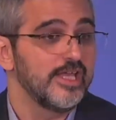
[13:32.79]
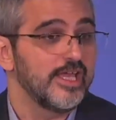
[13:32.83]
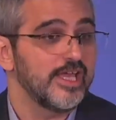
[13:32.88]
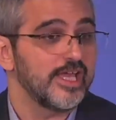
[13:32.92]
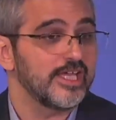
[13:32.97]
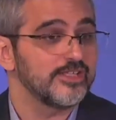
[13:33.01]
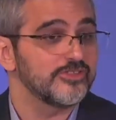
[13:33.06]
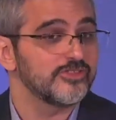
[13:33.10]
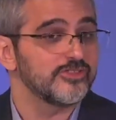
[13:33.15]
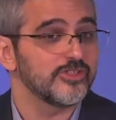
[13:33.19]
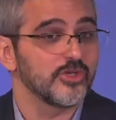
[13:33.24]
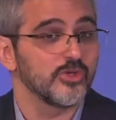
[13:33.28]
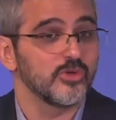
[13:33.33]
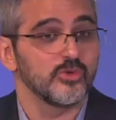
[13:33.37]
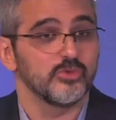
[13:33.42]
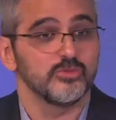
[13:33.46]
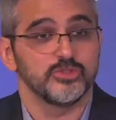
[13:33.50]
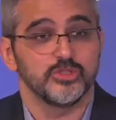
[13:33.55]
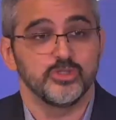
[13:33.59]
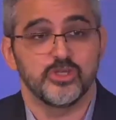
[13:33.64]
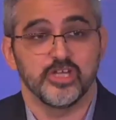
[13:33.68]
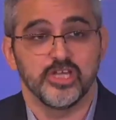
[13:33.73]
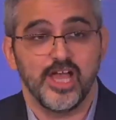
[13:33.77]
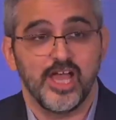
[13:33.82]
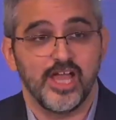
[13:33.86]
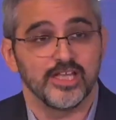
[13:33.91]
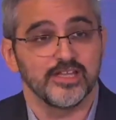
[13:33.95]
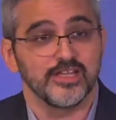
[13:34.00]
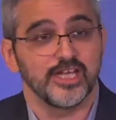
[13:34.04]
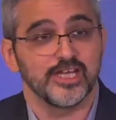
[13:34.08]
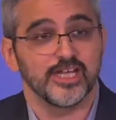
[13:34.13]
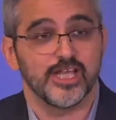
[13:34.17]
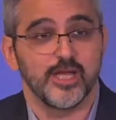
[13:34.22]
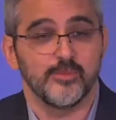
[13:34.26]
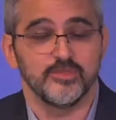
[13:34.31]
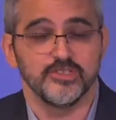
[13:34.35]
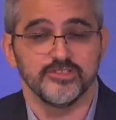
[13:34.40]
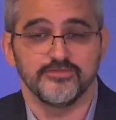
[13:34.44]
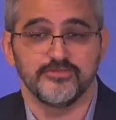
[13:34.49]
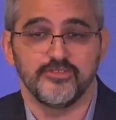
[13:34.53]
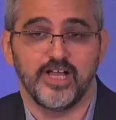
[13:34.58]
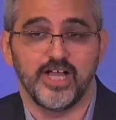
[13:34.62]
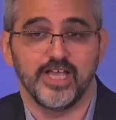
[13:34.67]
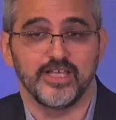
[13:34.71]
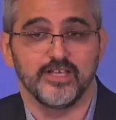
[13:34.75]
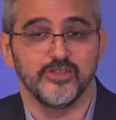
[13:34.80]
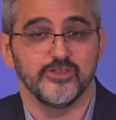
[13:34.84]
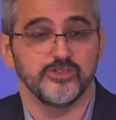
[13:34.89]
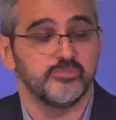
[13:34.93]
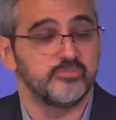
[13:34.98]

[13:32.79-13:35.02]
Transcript: And so you can highlight a couple of files,